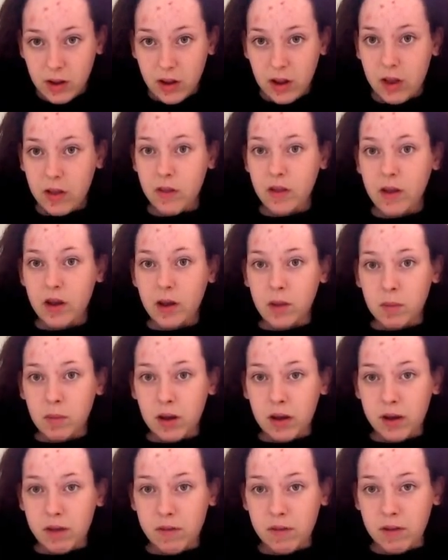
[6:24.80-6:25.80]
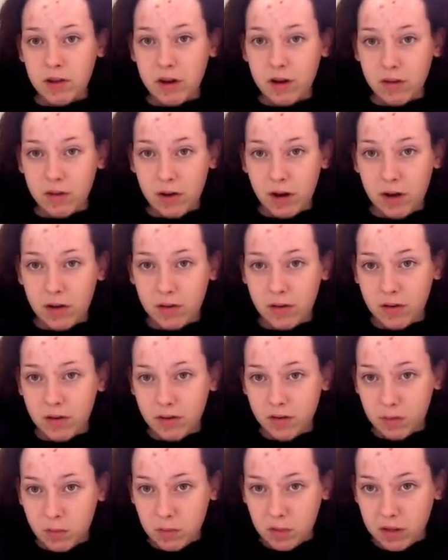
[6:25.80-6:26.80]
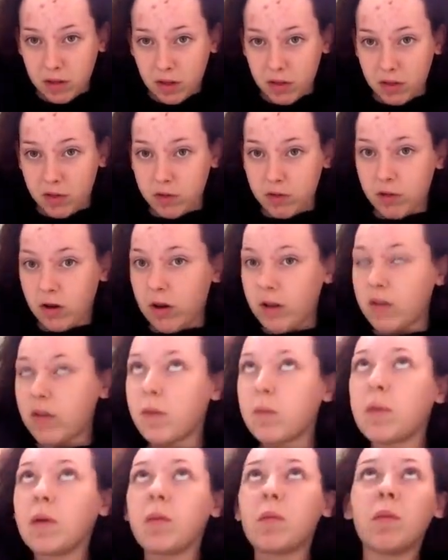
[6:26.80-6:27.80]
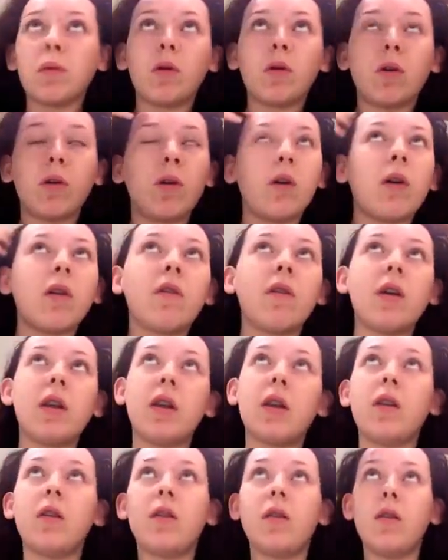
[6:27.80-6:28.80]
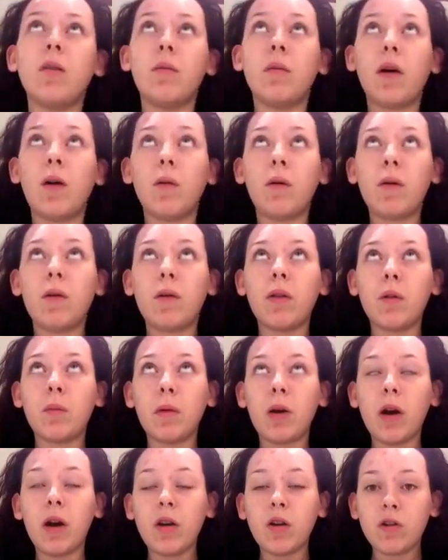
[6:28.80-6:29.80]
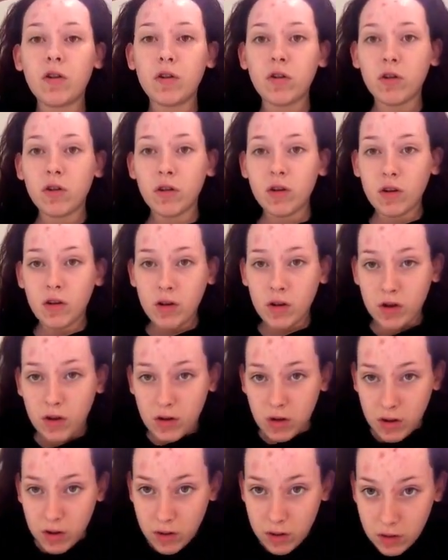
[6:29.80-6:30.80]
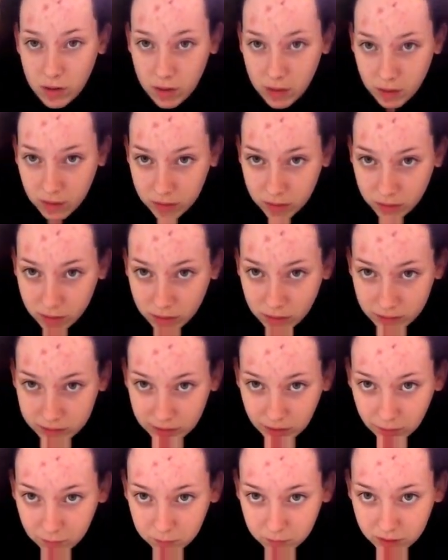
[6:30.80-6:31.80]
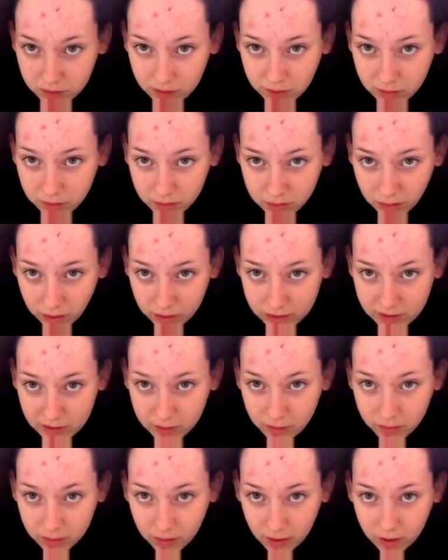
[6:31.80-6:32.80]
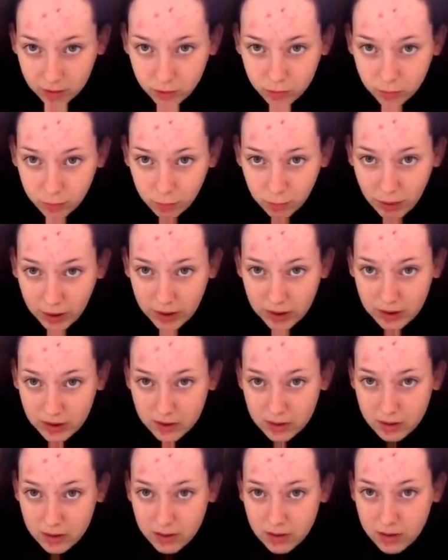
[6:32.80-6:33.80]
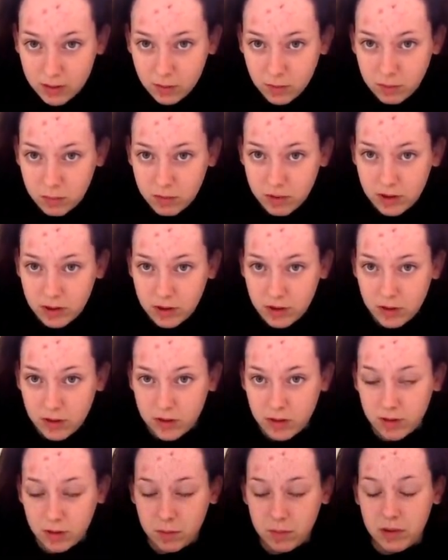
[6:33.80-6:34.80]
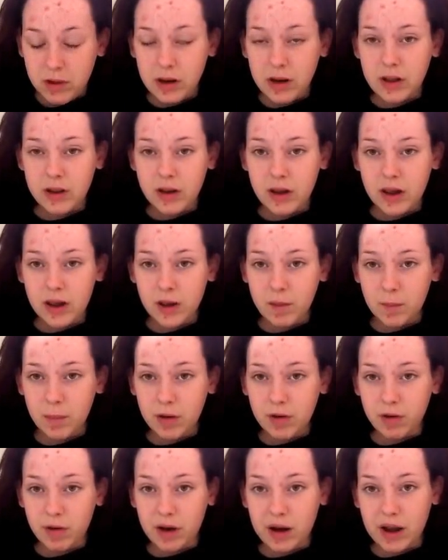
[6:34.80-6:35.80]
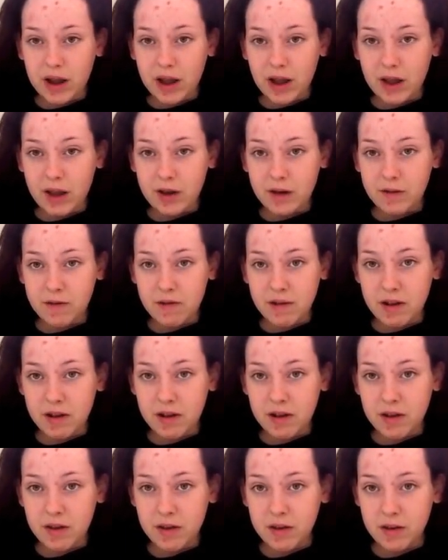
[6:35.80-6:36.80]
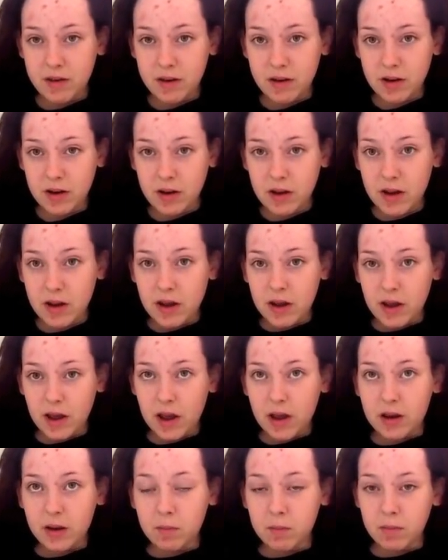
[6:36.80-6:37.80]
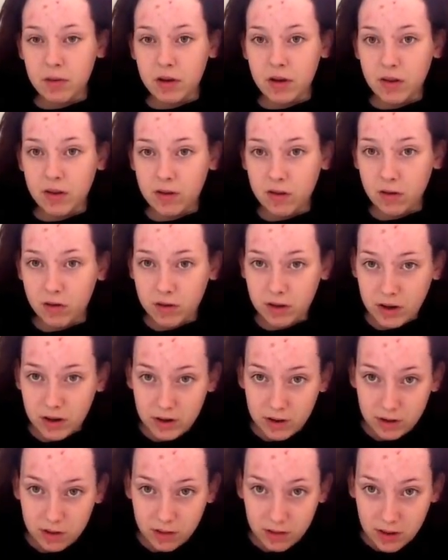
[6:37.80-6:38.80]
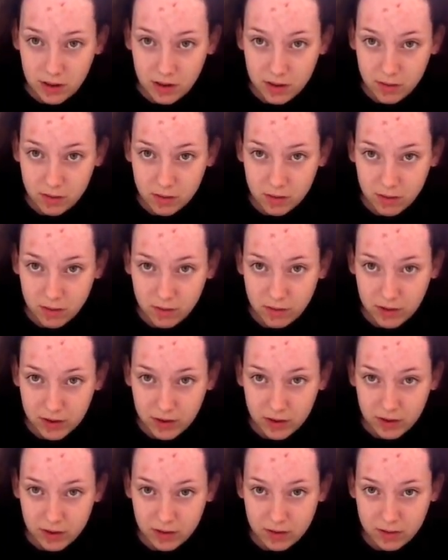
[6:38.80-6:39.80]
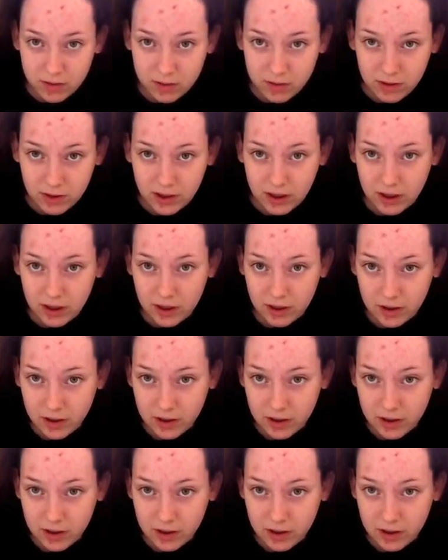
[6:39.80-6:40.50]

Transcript: and then I might fiddle around and smooth out the strands a bit more if I didn't do them that well with a brush. So now I'm going to get started on the actual braid. So what I'm going to do is I'm going to take my right hand first and I'm going to slot it into these two fingers here,